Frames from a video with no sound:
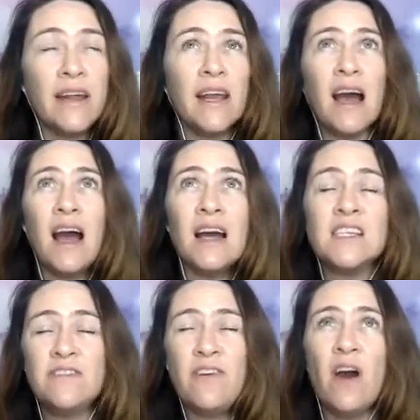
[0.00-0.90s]
it hard to
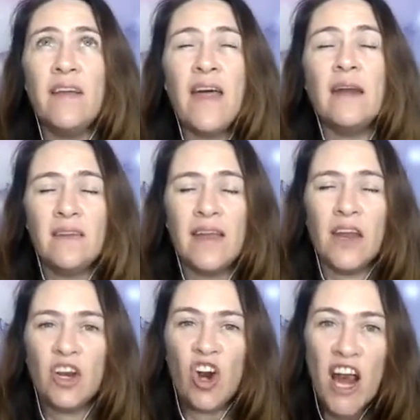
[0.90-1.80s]
find
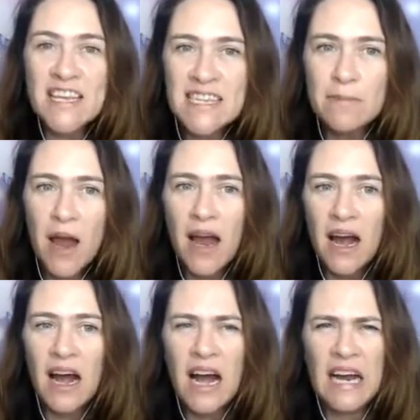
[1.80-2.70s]
that grace in my
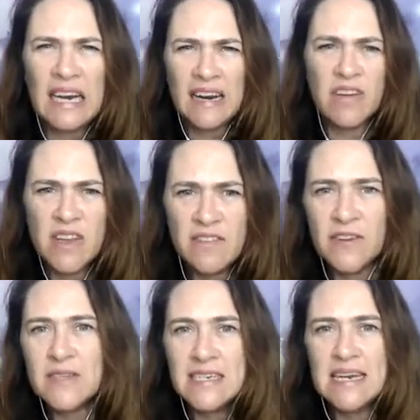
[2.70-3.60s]
heart, and everything
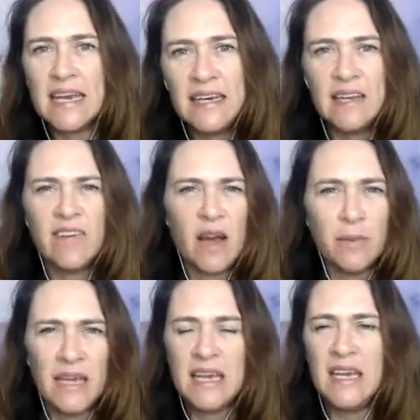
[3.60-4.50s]
feels negative, and I'm
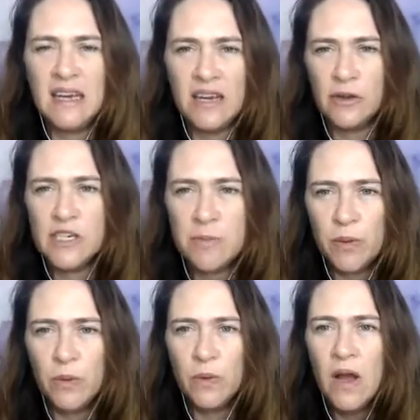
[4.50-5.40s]
icky and
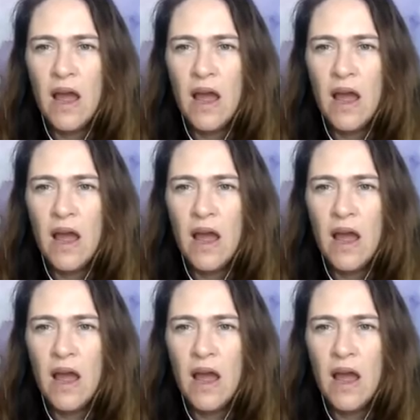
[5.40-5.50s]
irritable.